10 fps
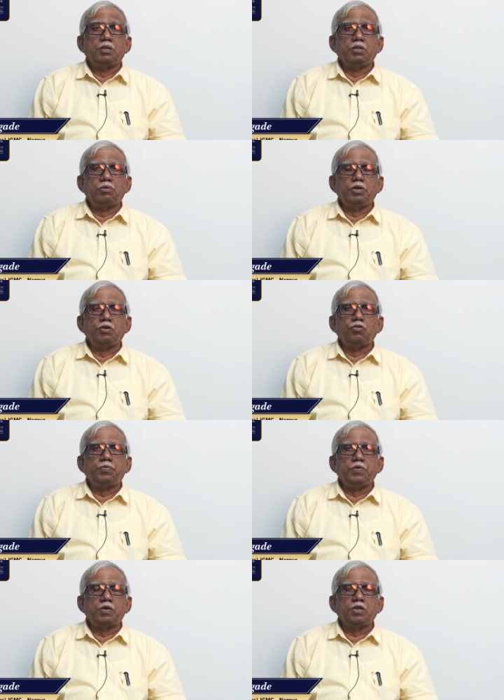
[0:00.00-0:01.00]
Now dengue
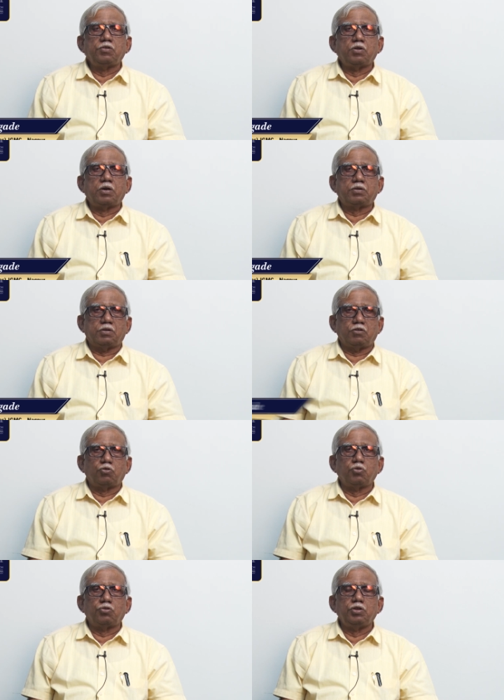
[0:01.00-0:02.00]
fever is not
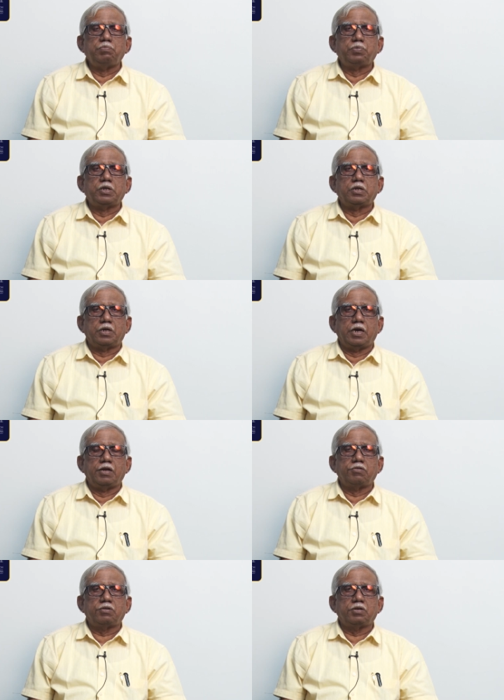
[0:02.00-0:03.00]
so simple
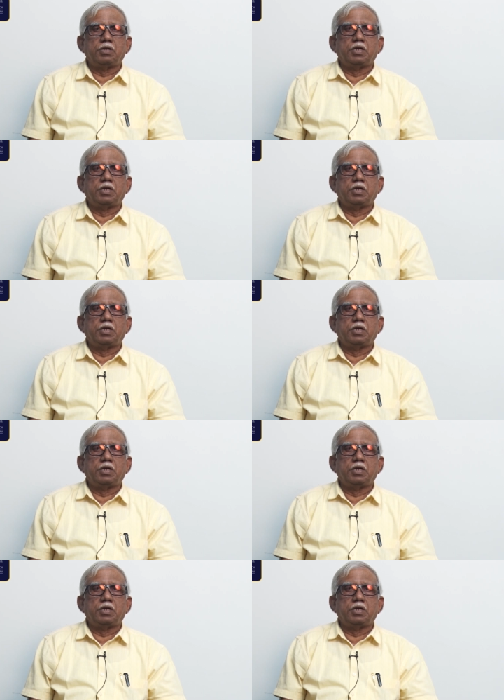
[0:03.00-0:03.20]
as